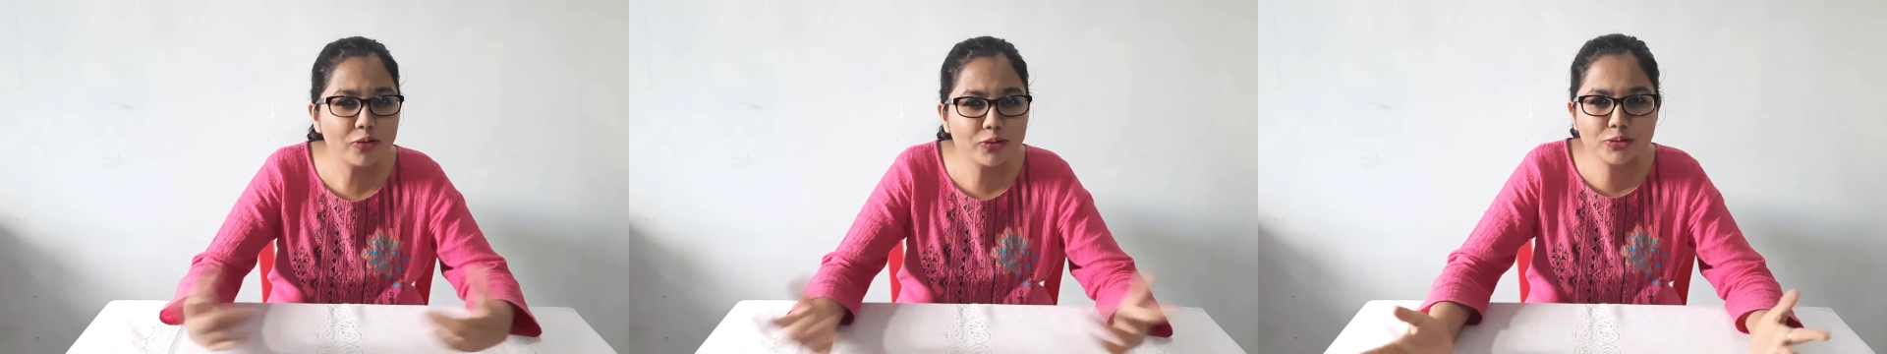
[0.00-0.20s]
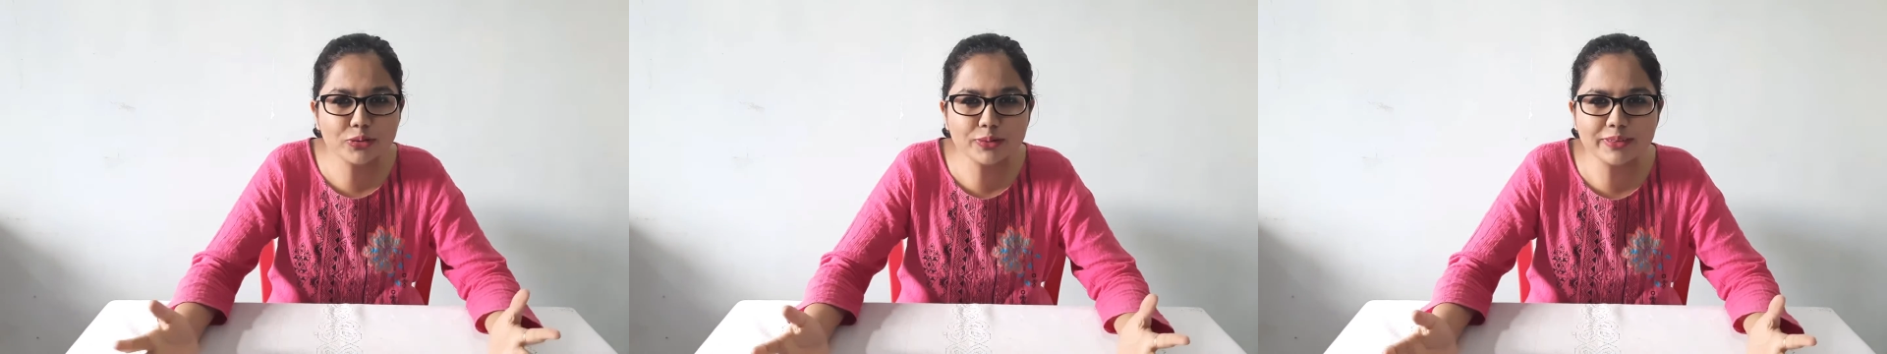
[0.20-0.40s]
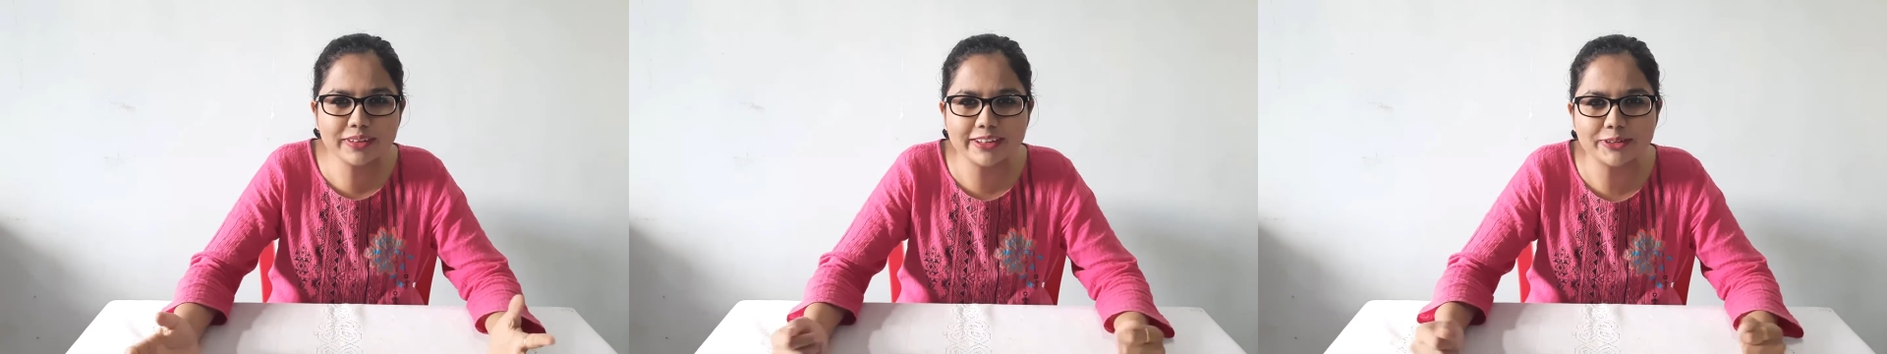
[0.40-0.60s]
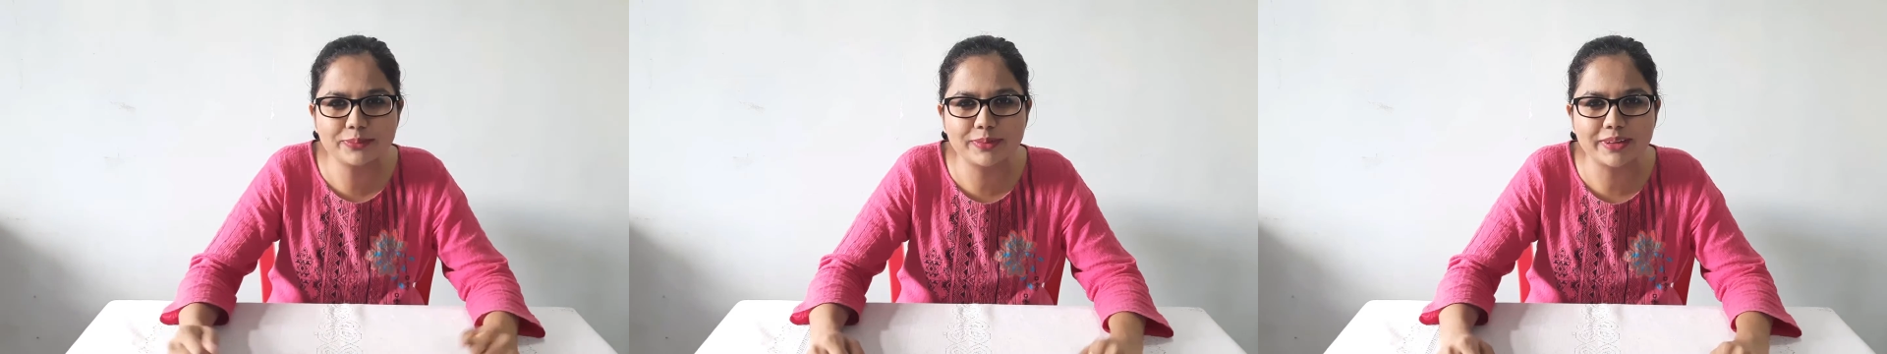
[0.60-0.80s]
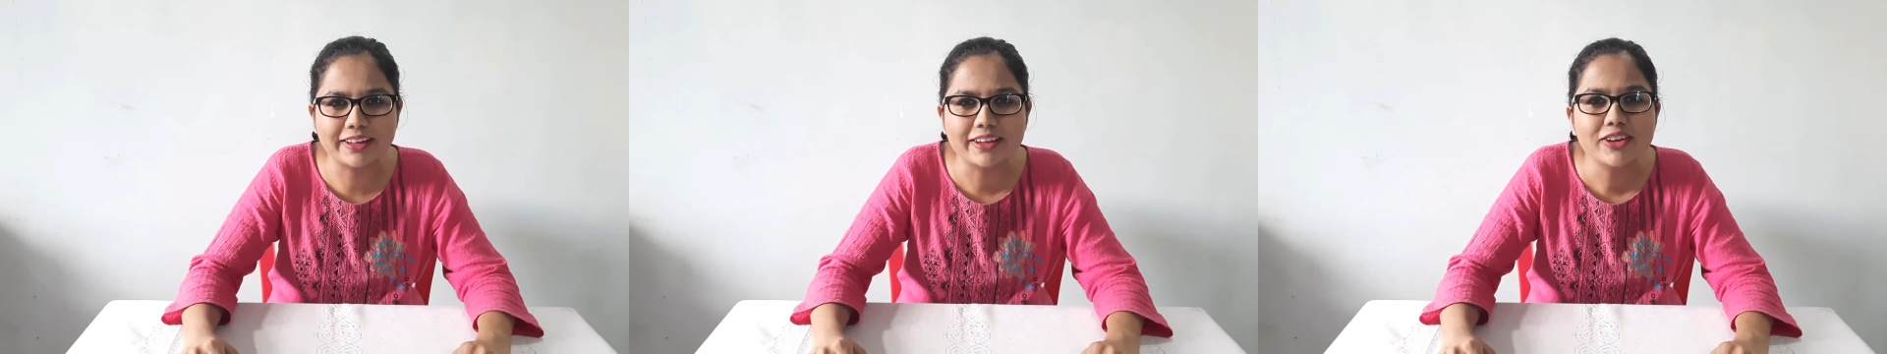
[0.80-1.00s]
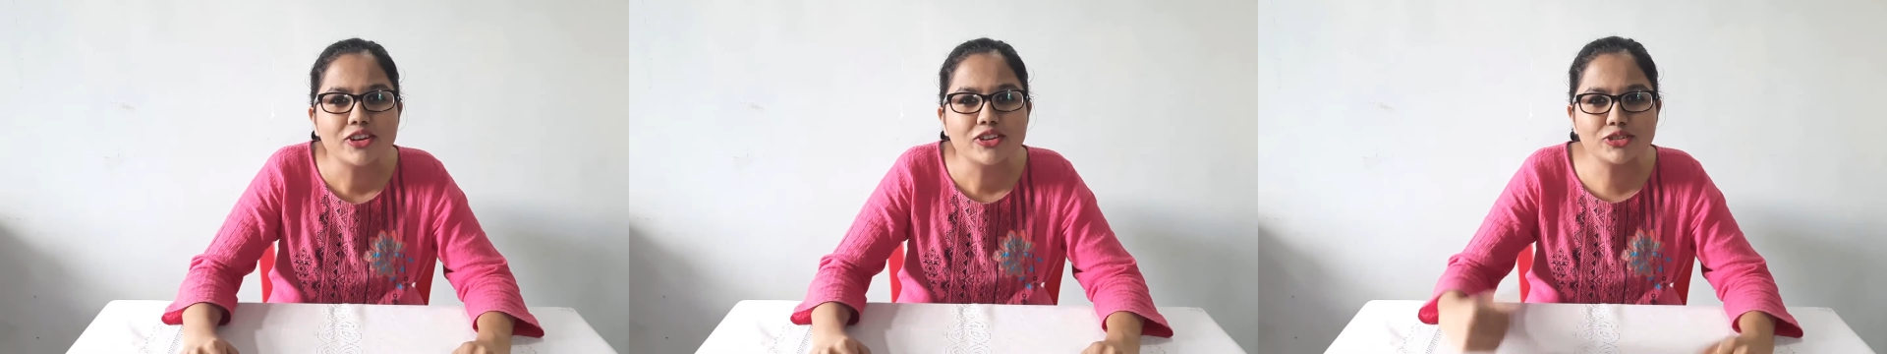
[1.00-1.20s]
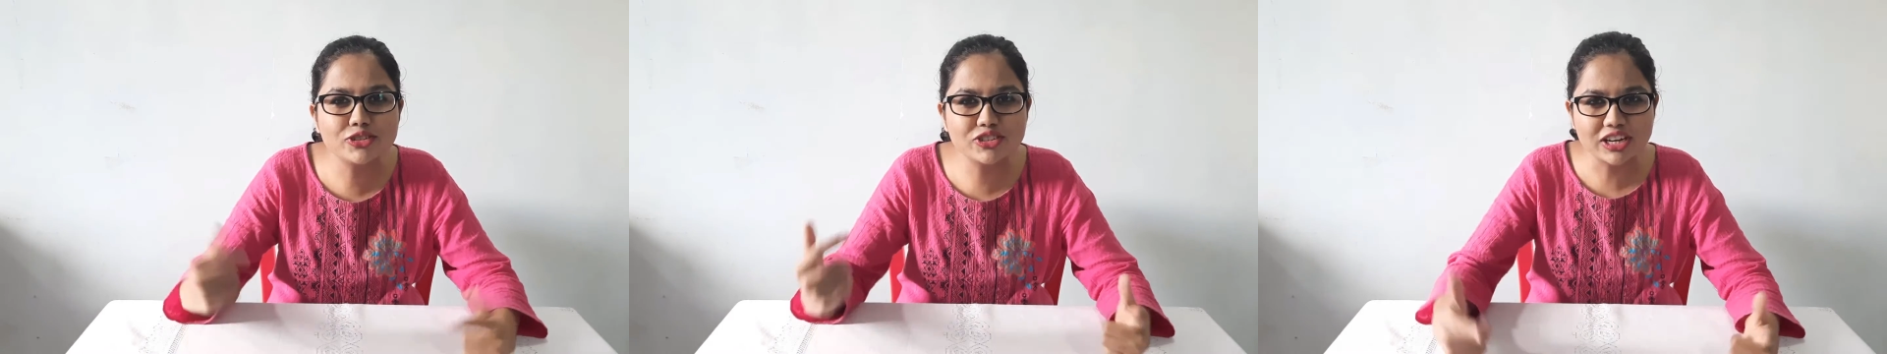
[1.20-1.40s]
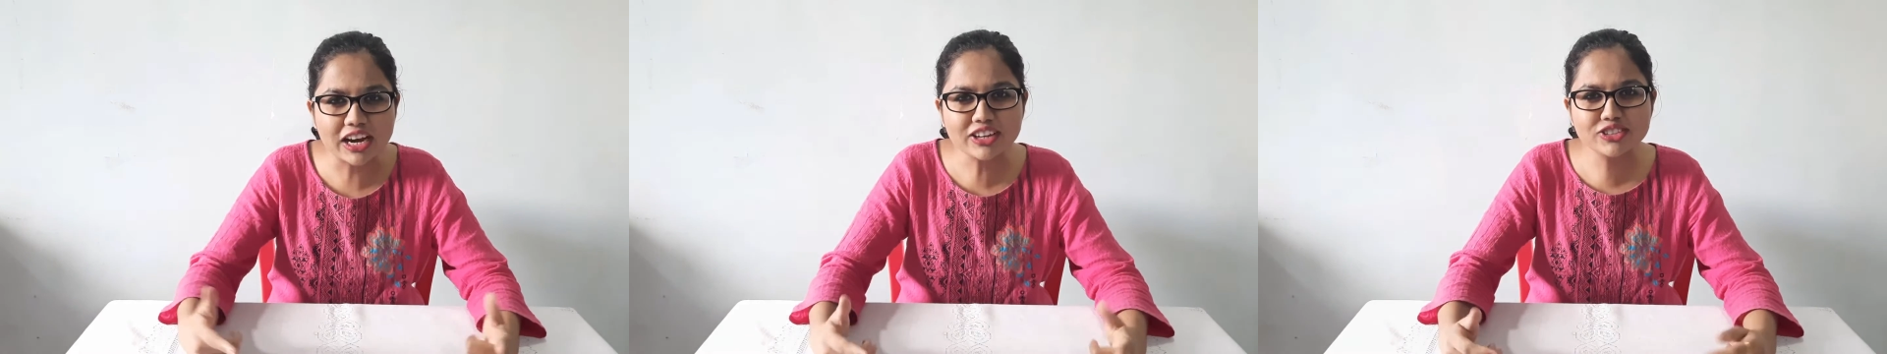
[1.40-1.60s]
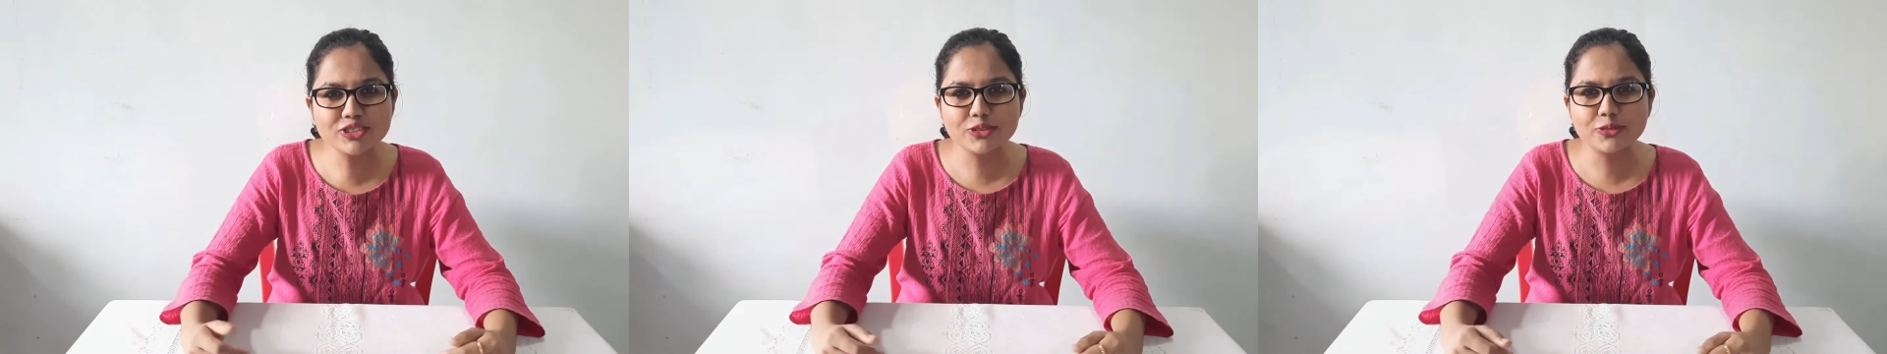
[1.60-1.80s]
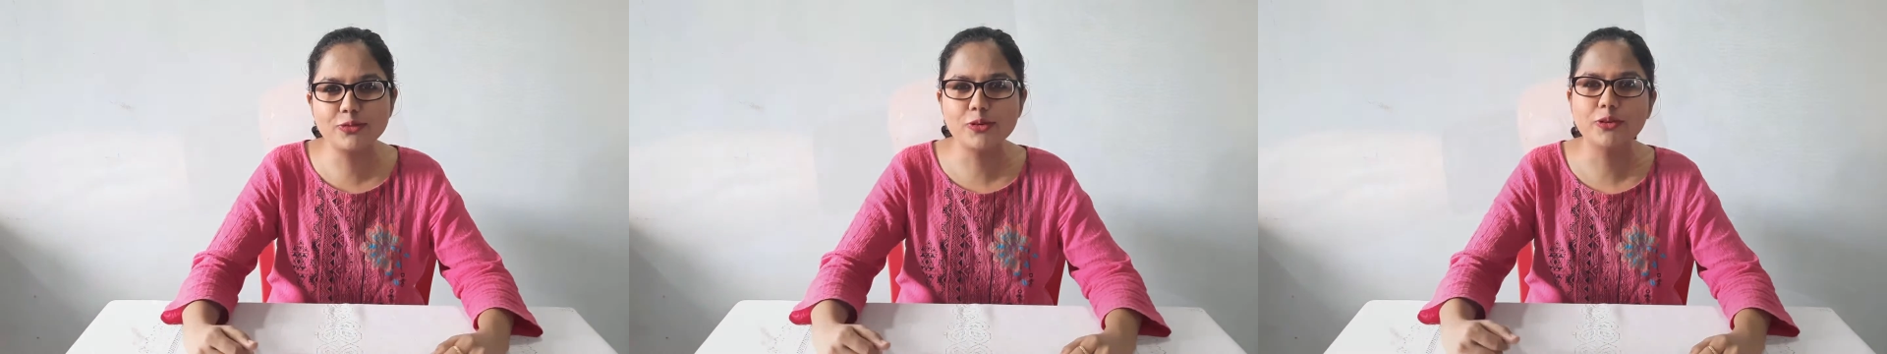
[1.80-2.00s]
How cool will it be to
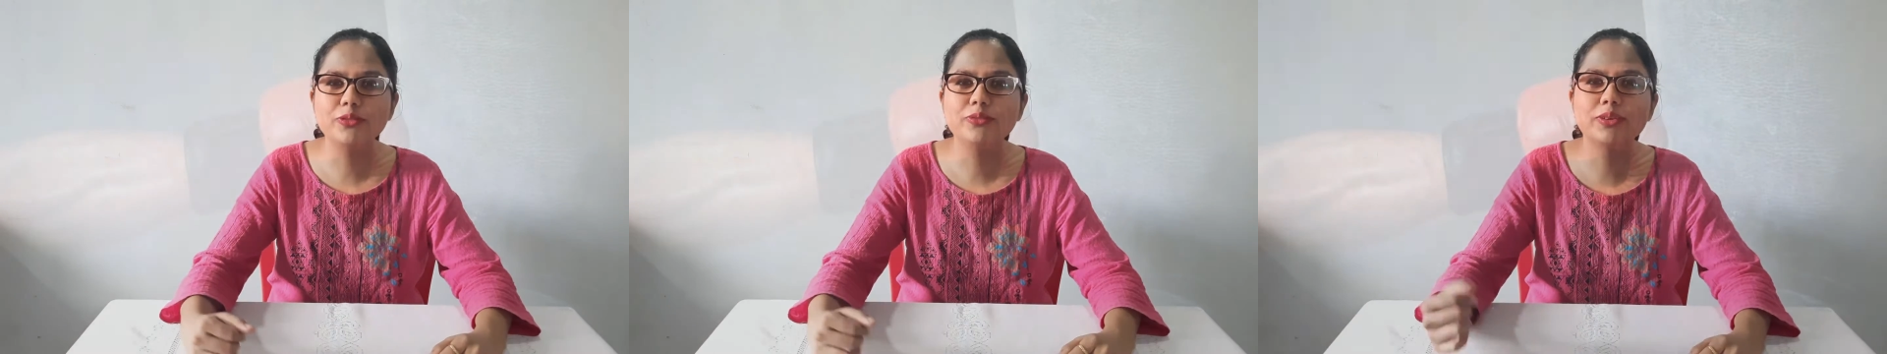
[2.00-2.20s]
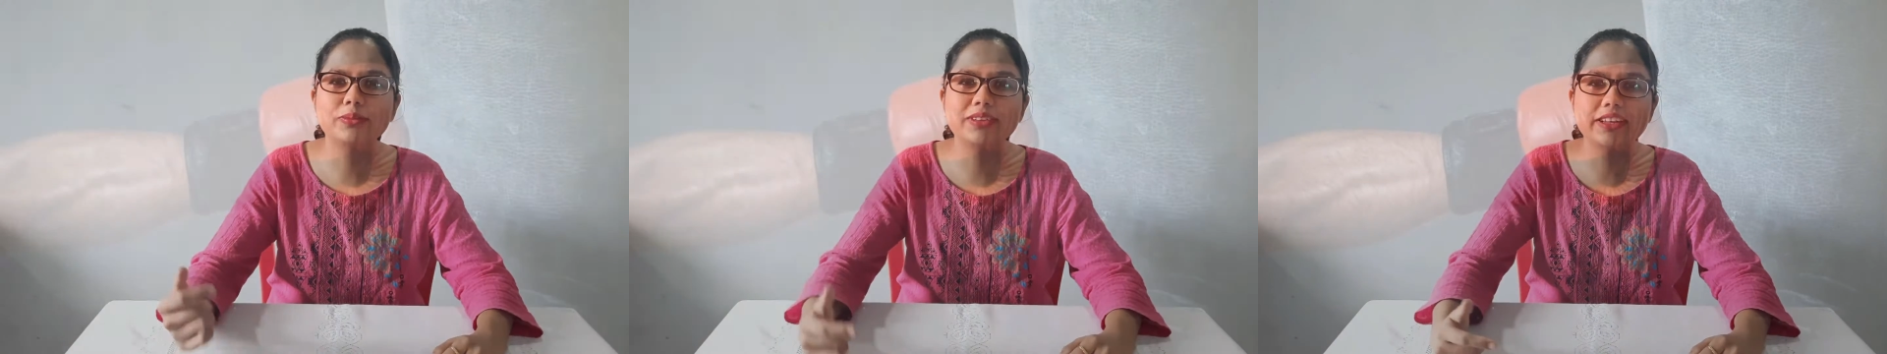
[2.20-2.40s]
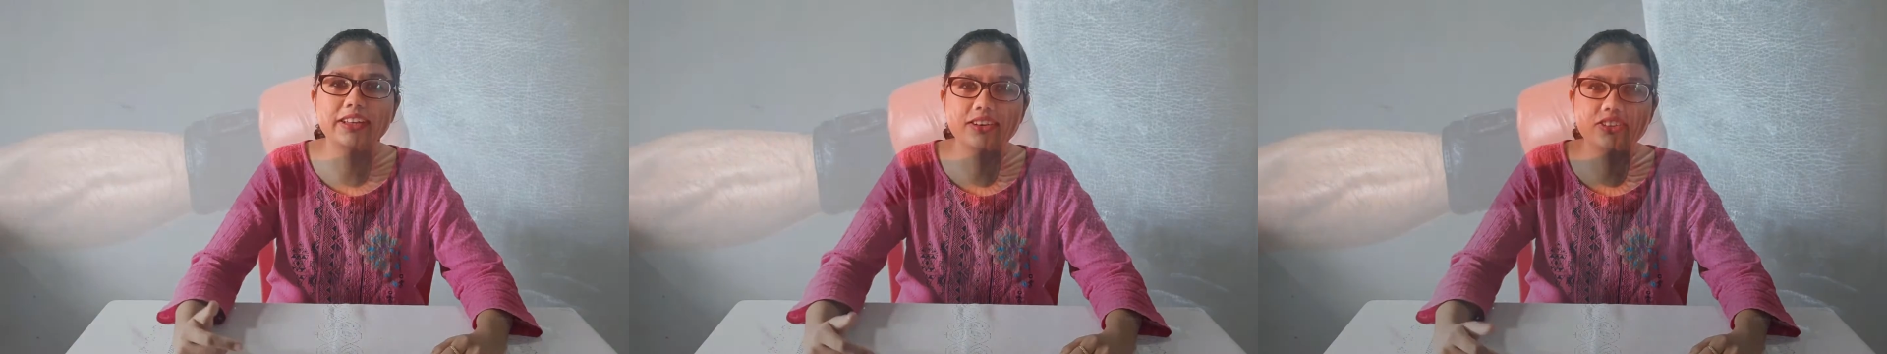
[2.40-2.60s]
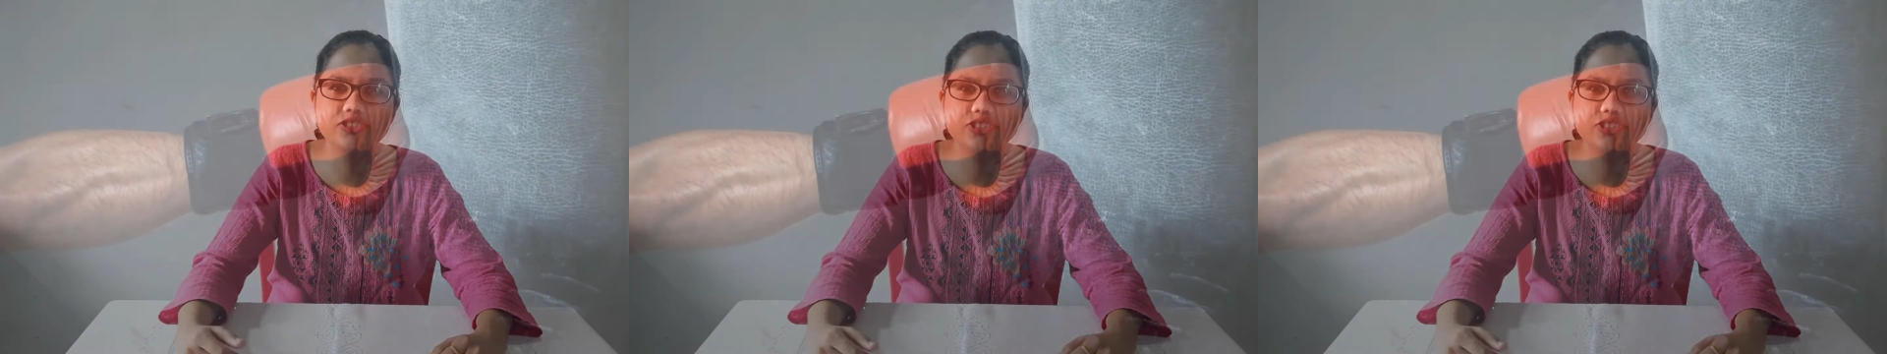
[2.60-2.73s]
charge your phone from the